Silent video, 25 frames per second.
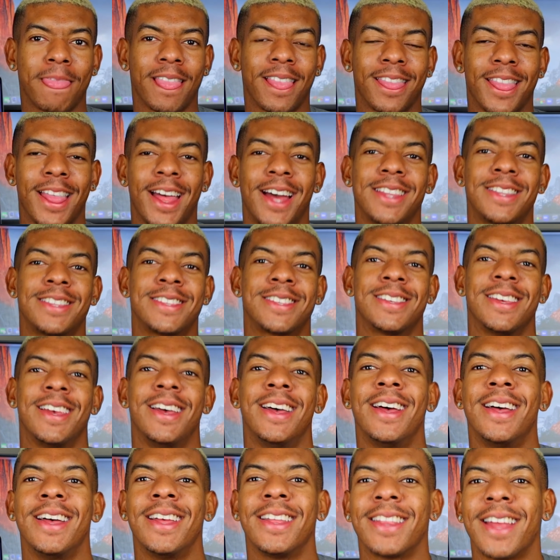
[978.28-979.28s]
That's
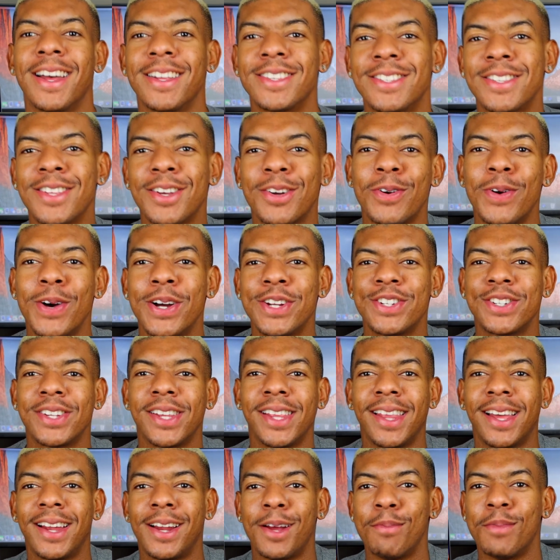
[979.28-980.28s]
that's the
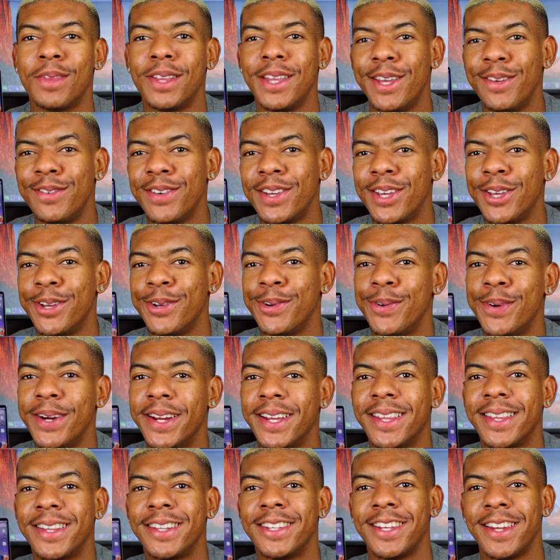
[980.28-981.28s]
question that I'm leaving you
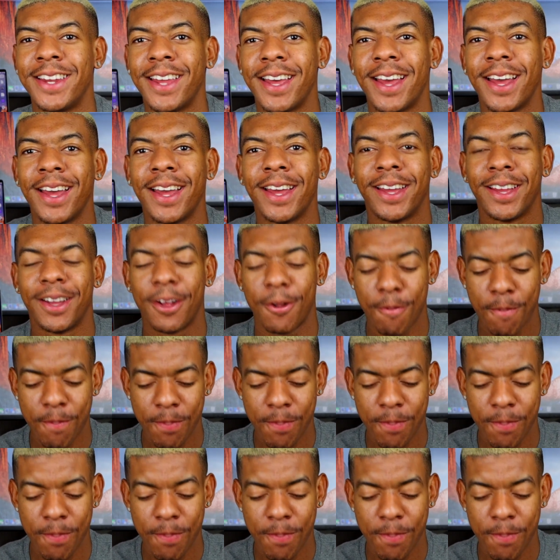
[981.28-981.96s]
with today.